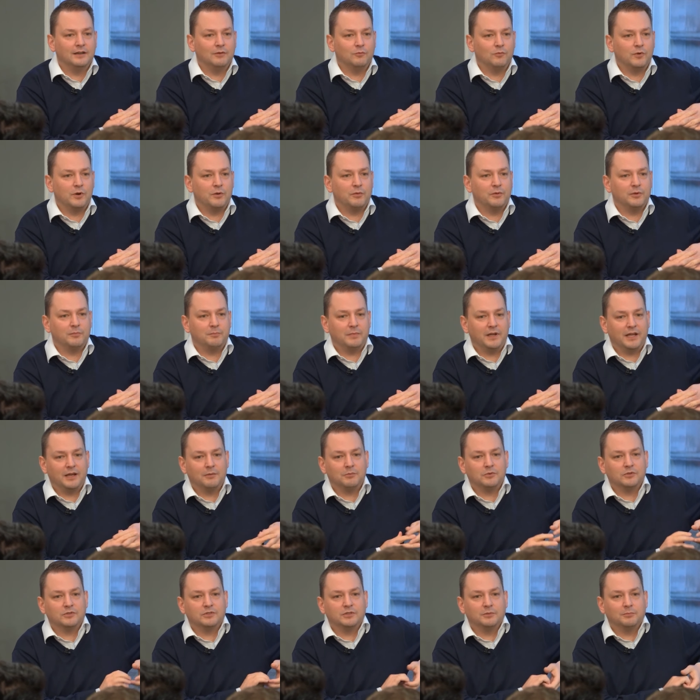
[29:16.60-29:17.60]
And we would be
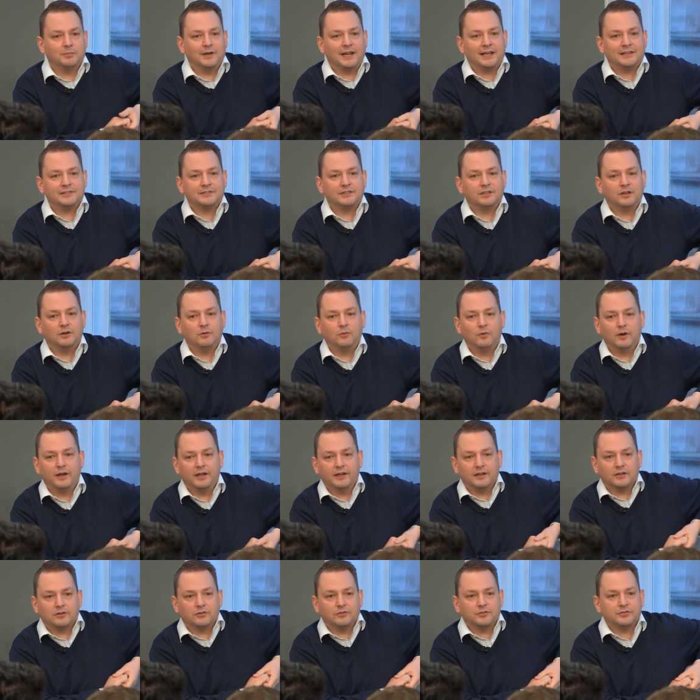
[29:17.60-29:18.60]
able to blast our
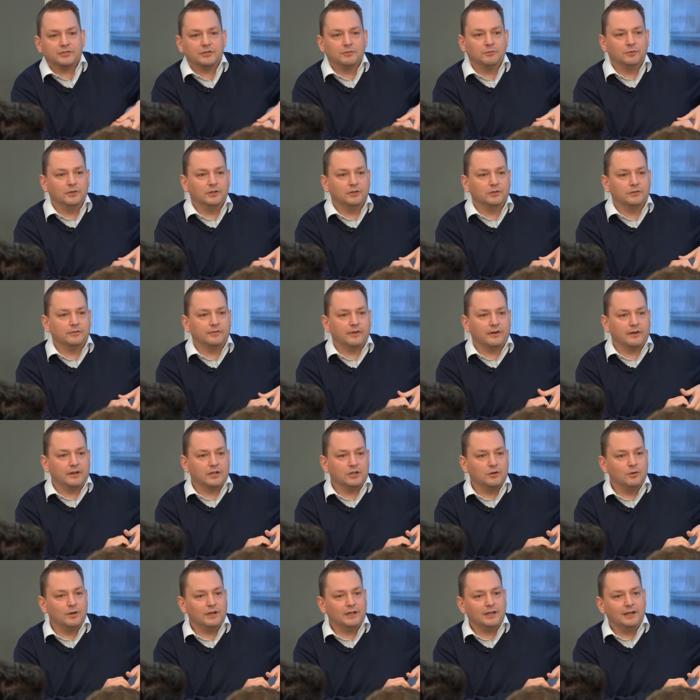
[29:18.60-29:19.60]
way across the world
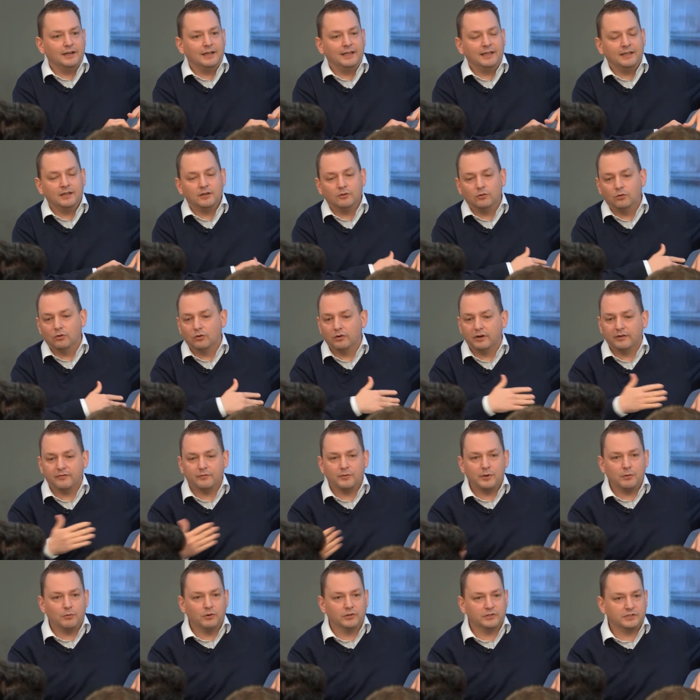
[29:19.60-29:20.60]
very quickly, or
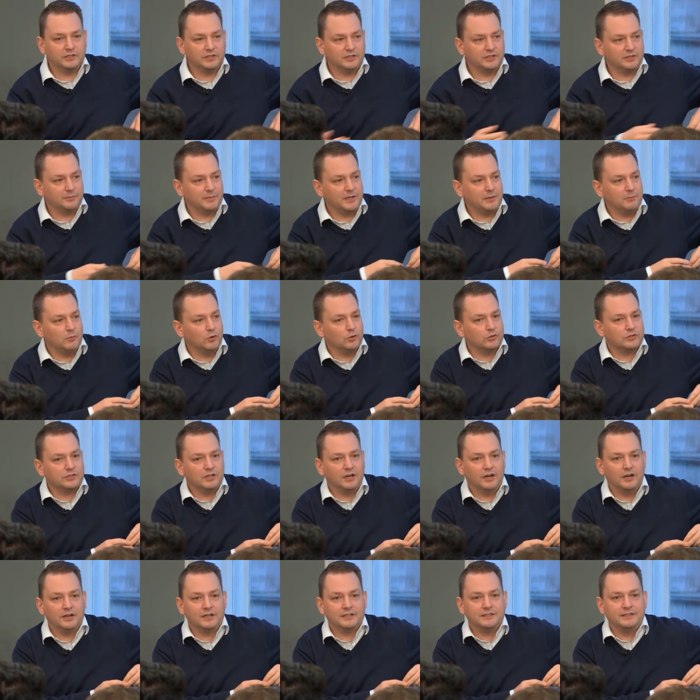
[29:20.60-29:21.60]
if we wanted to be more
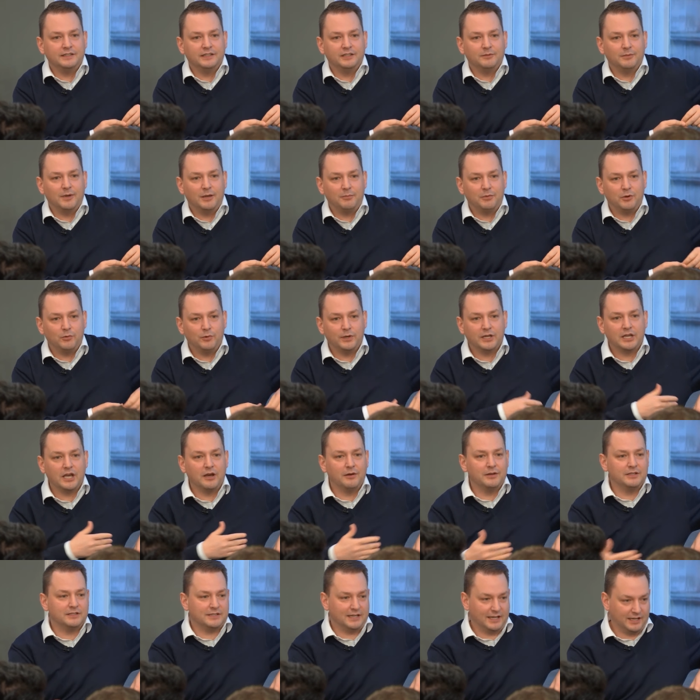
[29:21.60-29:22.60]
targeted, maybe we'd
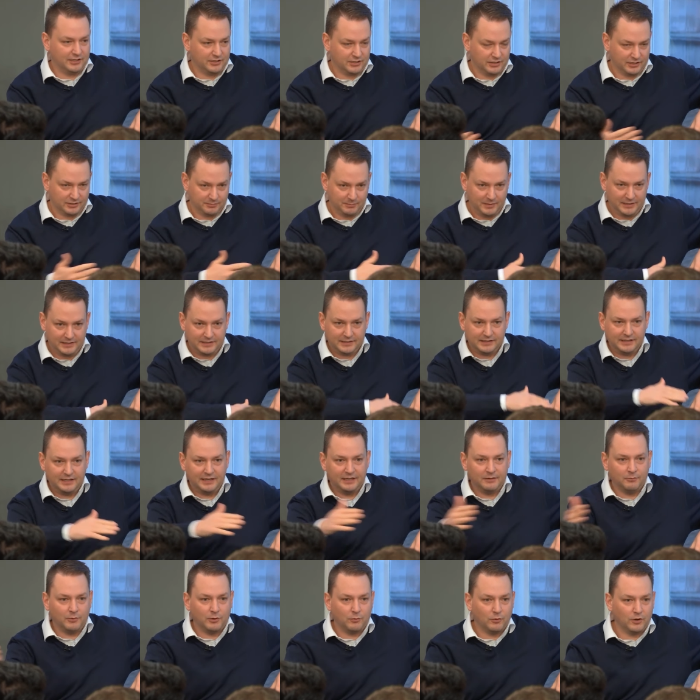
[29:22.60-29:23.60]
go into
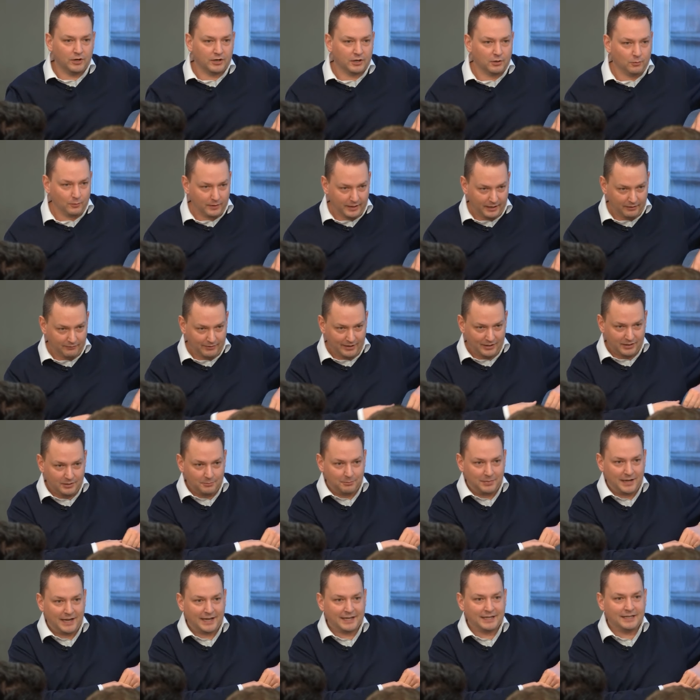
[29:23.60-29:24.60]
HSBC and we work our way around
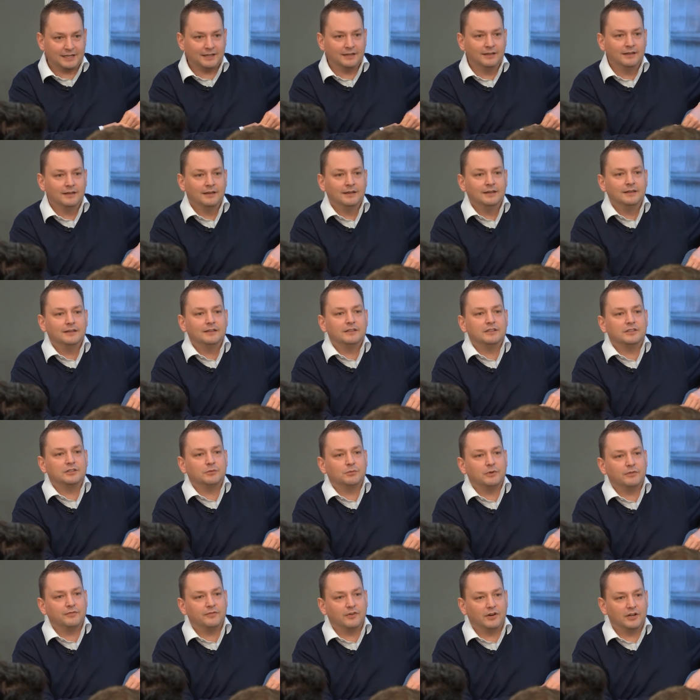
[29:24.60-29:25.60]
the bank
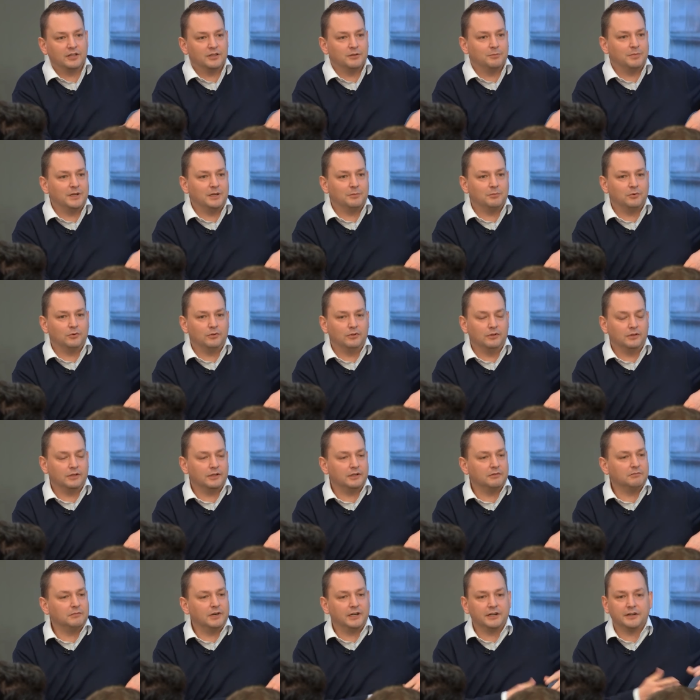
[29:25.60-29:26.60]
until we find the people
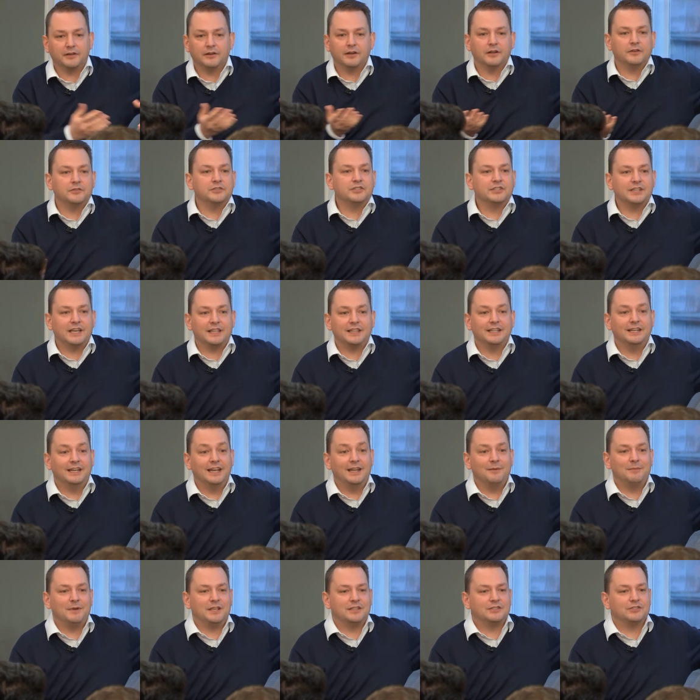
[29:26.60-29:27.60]
that, I don't know, set the
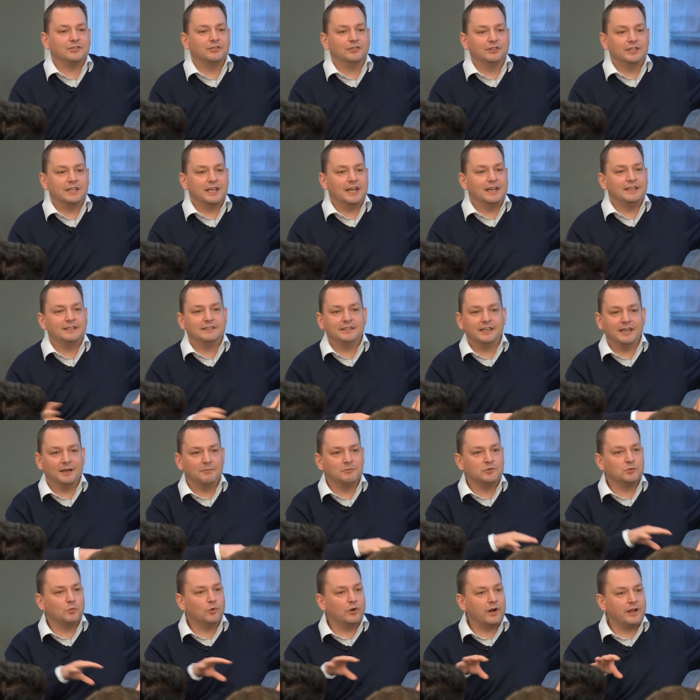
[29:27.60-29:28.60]
limits on the
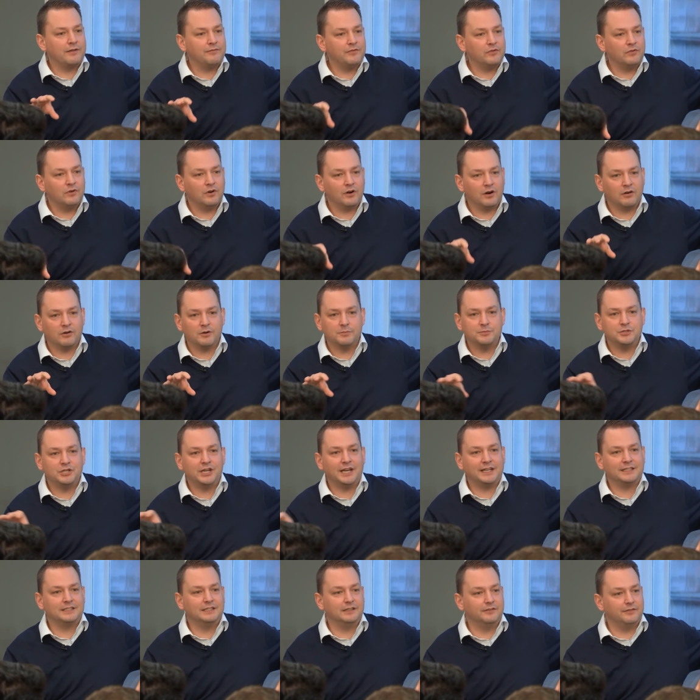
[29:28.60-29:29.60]
ATMs. Whatever our
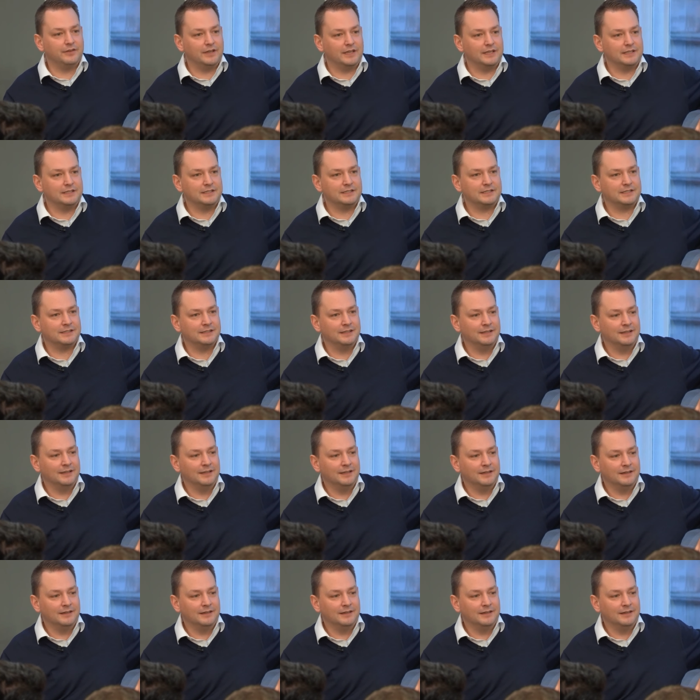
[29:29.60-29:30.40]
objective is,